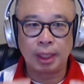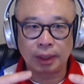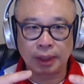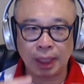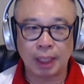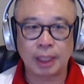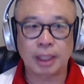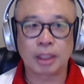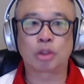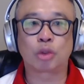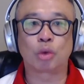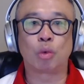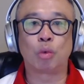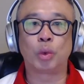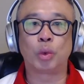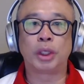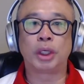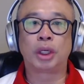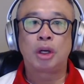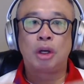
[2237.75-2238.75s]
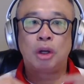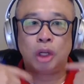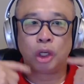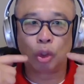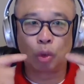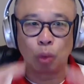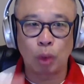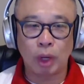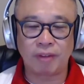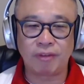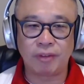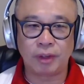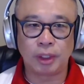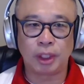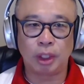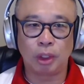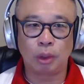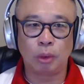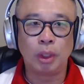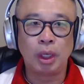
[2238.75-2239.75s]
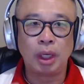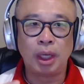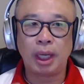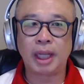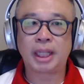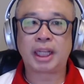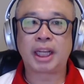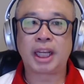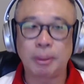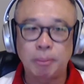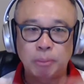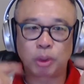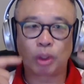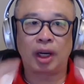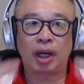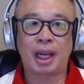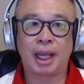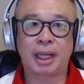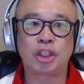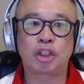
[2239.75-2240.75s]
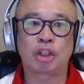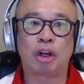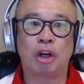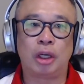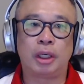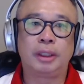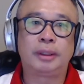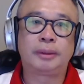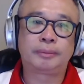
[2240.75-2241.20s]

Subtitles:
That is a recurring revenue. It keeps your lights on.